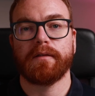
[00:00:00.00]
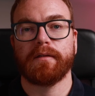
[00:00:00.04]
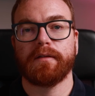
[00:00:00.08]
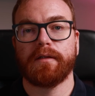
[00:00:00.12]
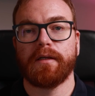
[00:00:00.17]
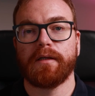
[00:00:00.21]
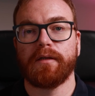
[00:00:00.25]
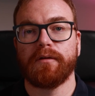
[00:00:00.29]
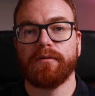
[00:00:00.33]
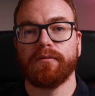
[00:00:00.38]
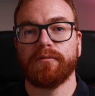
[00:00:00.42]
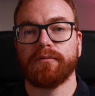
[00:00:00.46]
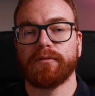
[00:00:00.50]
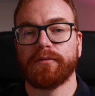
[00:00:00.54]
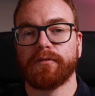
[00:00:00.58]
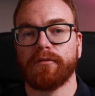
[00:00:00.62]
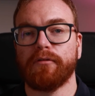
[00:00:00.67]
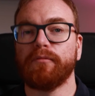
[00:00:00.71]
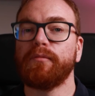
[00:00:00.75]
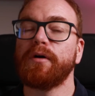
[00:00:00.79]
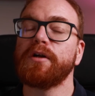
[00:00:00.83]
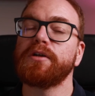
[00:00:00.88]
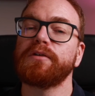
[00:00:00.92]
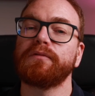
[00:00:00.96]
Thank you
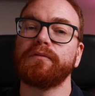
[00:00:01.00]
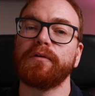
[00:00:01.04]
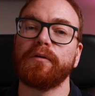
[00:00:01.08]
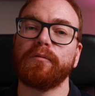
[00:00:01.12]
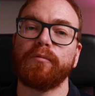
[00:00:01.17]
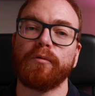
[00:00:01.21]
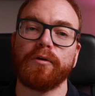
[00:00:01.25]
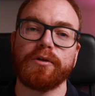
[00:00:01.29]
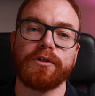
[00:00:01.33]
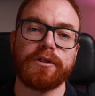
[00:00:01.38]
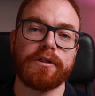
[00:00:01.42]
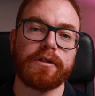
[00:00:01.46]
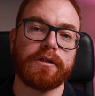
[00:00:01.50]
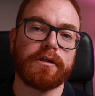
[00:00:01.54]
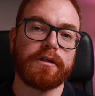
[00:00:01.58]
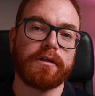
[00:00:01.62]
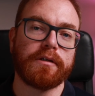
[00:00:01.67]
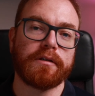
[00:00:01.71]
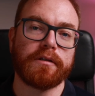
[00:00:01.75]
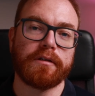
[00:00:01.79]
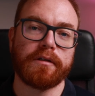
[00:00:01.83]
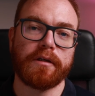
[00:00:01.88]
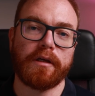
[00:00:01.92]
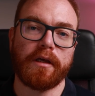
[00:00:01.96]
so much for watching
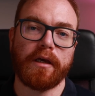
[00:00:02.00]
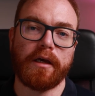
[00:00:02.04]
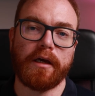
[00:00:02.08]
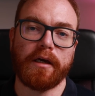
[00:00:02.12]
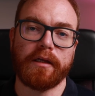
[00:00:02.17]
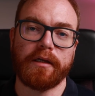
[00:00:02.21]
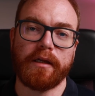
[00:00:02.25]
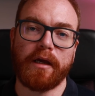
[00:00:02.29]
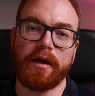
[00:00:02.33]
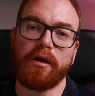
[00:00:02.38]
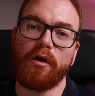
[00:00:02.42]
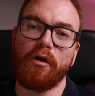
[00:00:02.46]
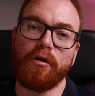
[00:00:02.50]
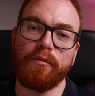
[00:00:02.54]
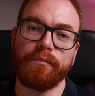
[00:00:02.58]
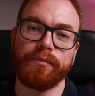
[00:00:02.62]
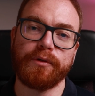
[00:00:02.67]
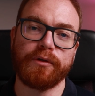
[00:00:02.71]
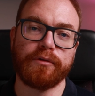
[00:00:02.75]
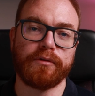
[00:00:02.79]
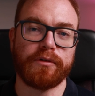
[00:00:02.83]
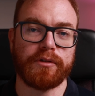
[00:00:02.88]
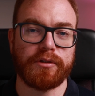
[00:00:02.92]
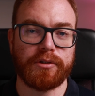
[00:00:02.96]
and I
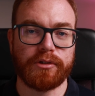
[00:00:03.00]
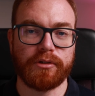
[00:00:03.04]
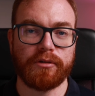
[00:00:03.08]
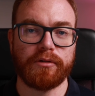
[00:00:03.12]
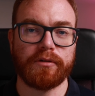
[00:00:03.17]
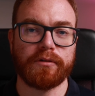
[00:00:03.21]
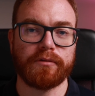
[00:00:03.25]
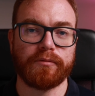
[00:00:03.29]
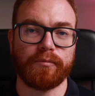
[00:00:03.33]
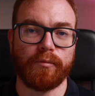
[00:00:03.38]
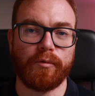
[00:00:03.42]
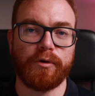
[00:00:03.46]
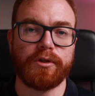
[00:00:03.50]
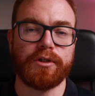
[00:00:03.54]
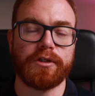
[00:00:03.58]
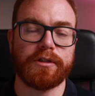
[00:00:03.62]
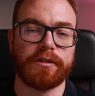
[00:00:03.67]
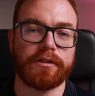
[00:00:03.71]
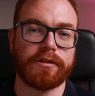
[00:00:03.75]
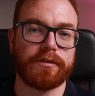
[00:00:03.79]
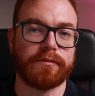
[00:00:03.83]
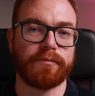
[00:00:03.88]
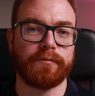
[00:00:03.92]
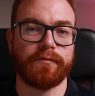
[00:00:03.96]
hope you enjoyed
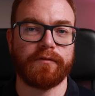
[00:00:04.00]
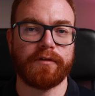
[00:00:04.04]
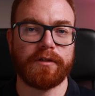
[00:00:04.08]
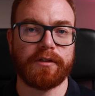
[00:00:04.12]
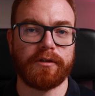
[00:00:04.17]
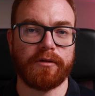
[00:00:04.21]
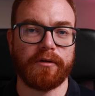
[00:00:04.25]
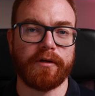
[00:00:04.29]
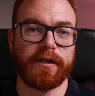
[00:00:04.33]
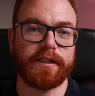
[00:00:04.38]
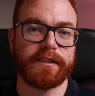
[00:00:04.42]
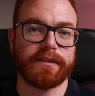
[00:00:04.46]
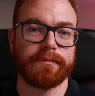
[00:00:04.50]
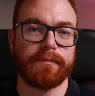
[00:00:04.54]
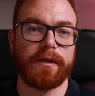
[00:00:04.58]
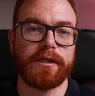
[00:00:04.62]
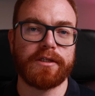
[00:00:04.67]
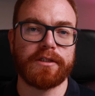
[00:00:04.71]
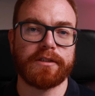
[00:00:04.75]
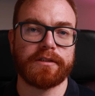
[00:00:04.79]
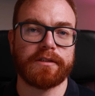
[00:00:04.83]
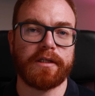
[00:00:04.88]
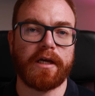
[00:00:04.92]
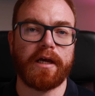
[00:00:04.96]
watching this video as
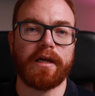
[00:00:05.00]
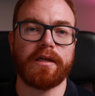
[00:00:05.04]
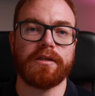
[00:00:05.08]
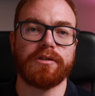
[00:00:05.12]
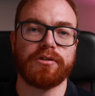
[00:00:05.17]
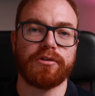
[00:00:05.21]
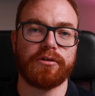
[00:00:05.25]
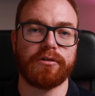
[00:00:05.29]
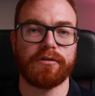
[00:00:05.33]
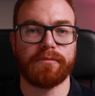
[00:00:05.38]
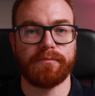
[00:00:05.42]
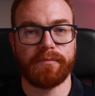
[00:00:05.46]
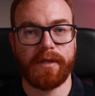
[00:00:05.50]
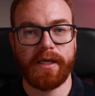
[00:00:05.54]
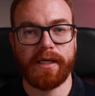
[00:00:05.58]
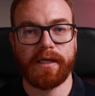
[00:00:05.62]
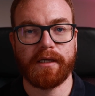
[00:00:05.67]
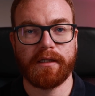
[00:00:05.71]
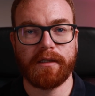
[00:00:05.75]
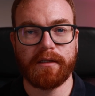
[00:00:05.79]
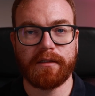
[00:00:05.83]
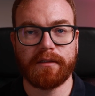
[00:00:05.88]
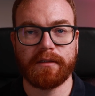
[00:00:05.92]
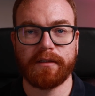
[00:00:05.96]
much as I enjoyed
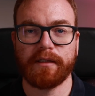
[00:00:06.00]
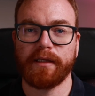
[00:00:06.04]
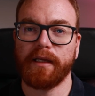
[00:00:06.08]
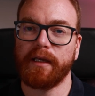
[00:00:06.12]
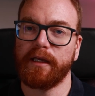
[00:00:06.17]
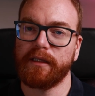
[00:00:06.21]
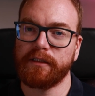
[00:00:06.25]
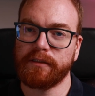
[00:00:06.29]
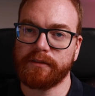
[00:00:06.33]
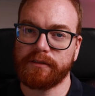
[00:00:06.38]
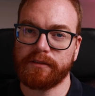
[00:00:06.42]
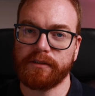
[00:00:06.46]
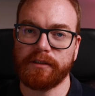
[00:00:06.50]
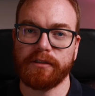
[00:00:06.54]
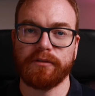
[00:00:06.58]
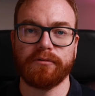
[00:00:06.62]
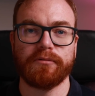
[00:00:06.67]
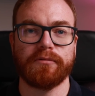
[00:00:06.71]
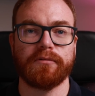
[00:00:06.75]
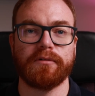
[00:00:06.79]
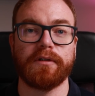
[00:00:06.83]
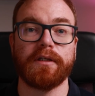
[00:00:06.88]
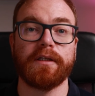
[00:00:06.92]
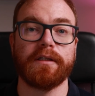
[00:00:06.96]
making it and see
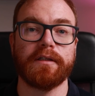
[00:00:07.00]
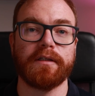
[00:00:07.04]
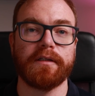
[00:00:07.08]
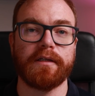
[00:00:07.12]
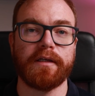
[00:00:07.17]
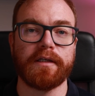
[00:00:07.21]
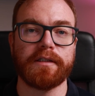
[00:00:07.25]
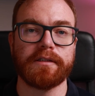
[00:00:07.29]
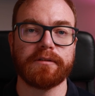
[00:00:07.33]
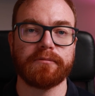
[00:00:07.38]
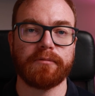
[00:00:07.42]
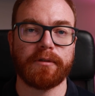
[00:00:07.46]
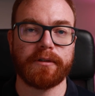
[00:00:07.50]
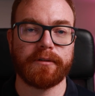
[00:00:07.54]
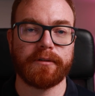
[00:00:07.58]
you in the next